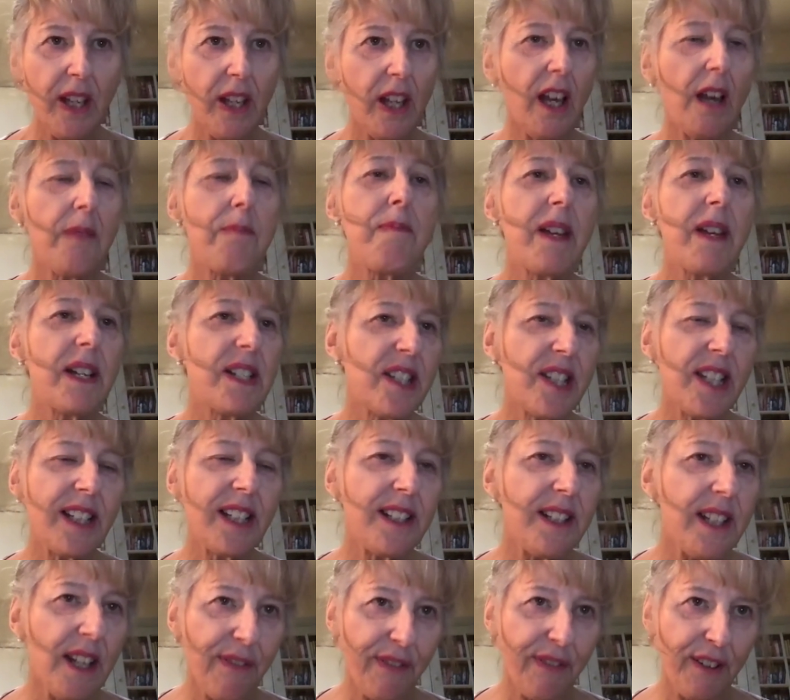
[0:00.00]
a
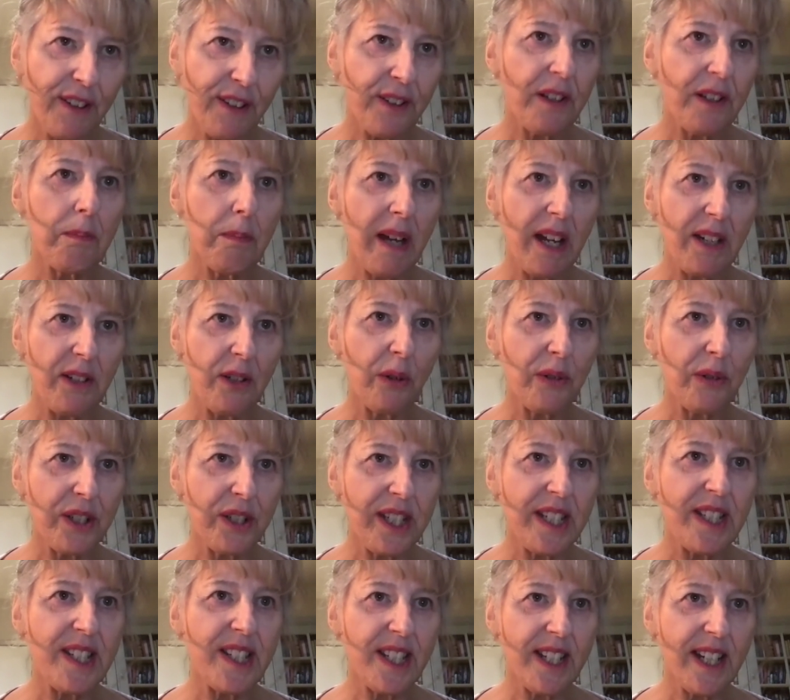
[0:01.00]
significant
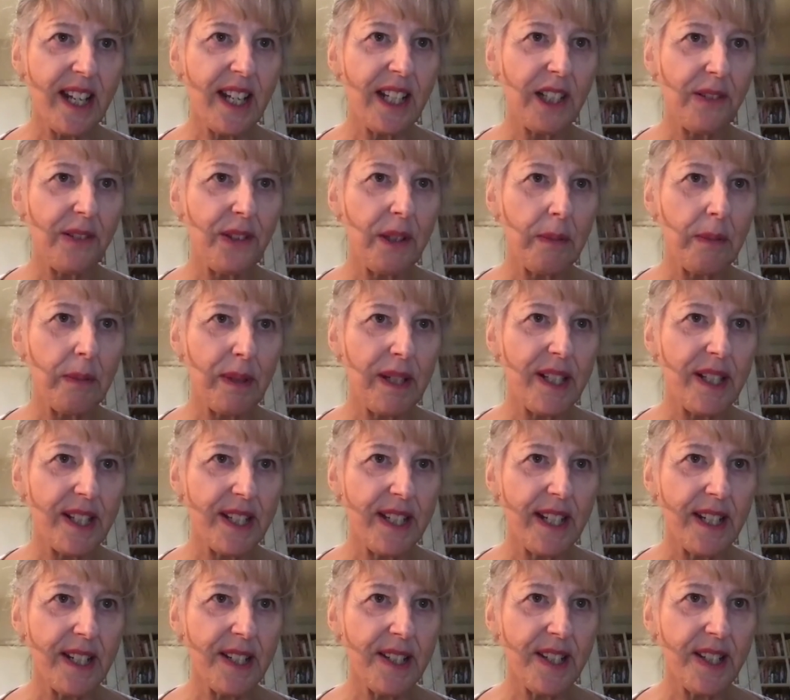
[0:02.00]
minority stake in the
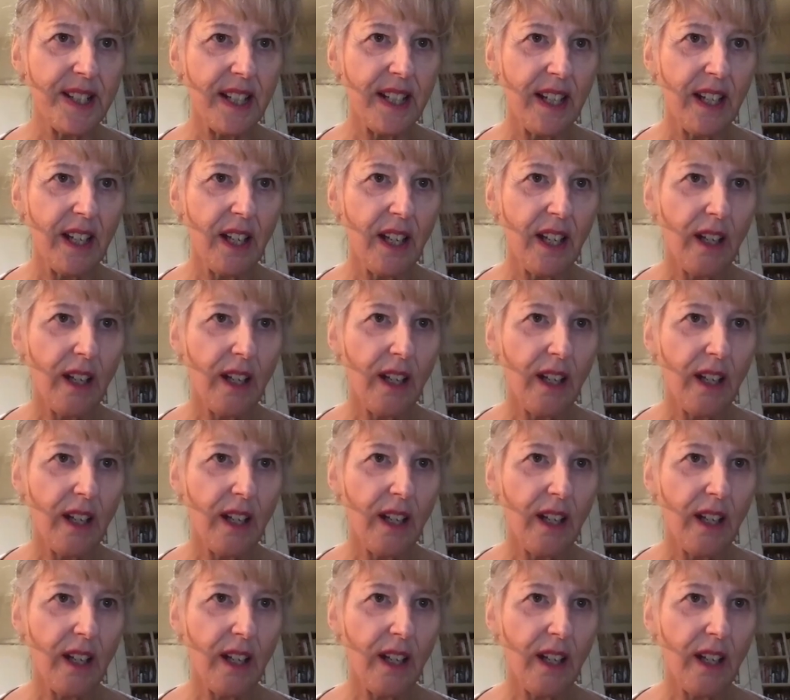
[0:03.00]
business